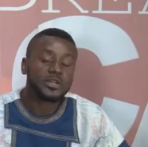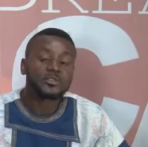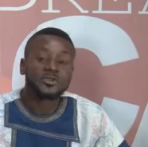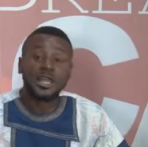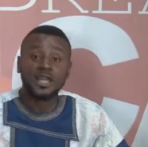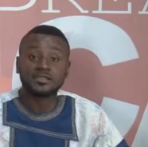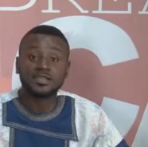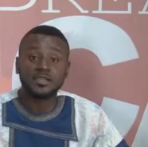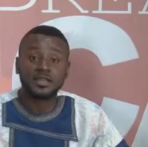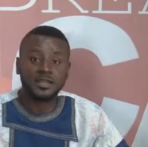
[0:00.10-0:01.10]
So like I
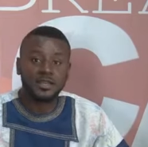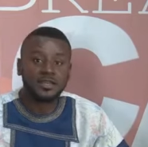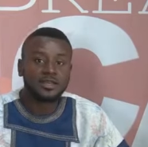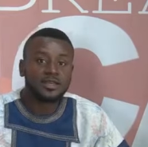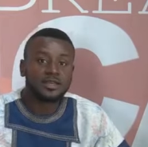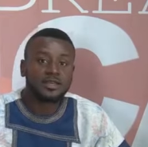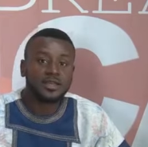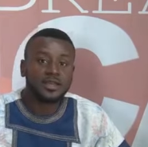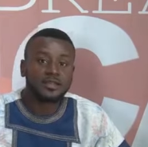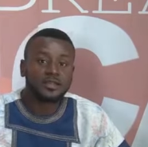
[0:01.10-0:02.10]
said earlier,
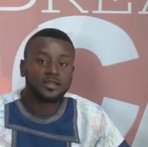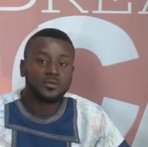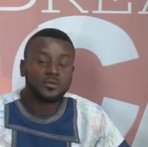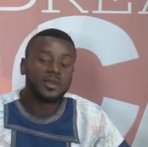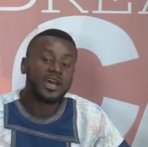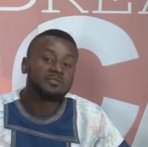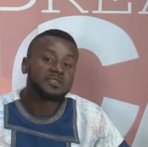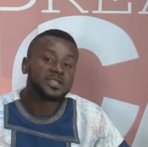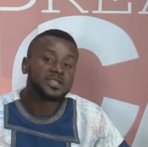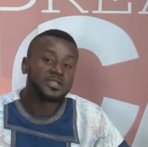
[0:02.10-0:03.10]
that um, we'll be
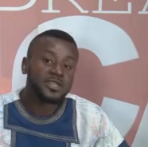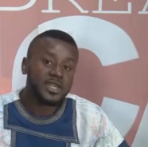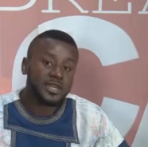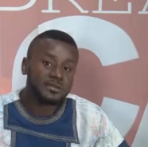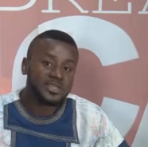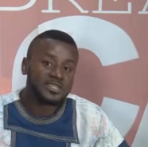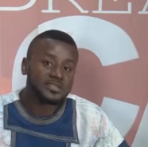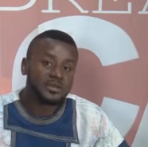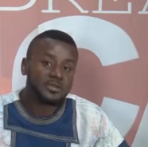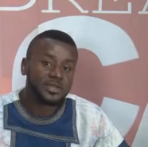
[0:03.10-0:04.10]
having the GM, the
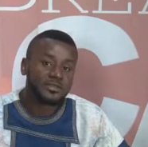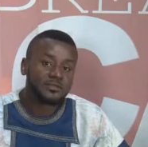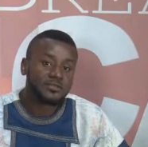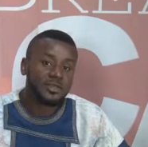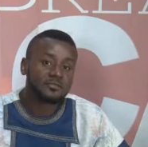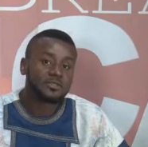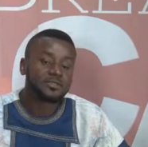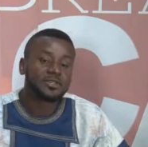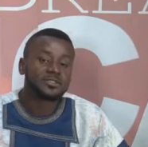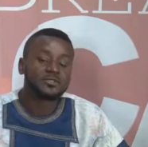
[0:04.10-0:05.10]
General Manager of
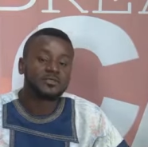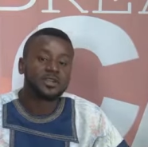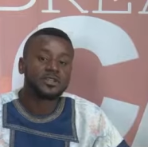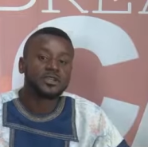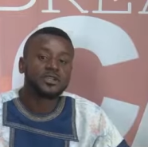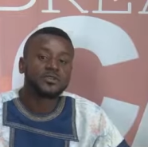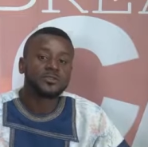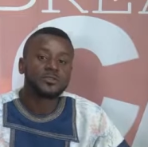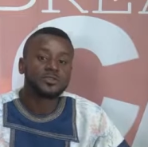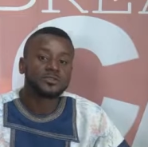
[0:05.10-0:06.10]
Television Nigeria,
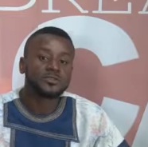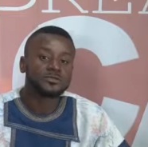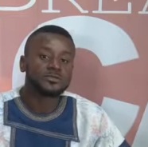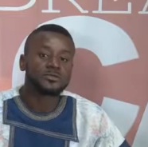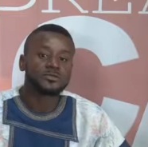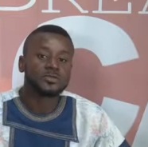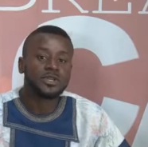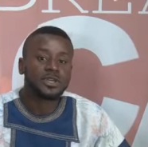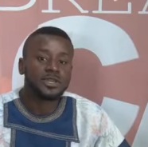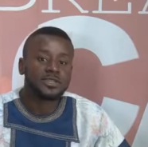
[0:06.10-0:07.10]
who is going to
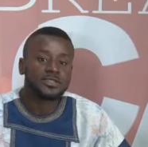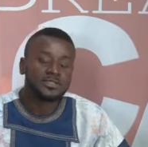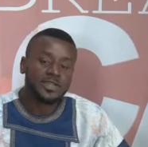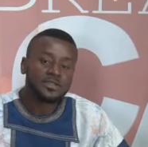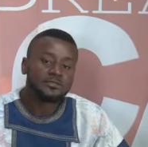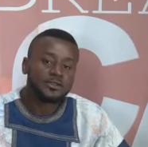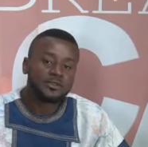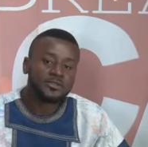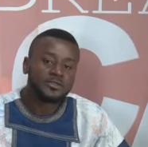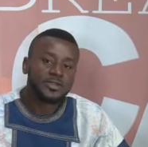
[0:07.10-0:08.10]
set the
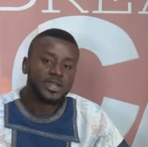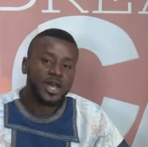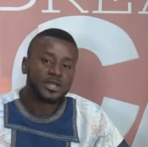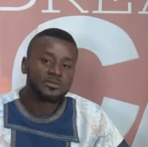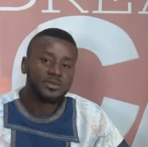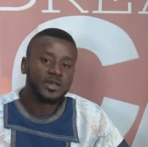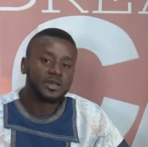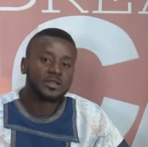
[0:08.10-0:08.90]
record straight as per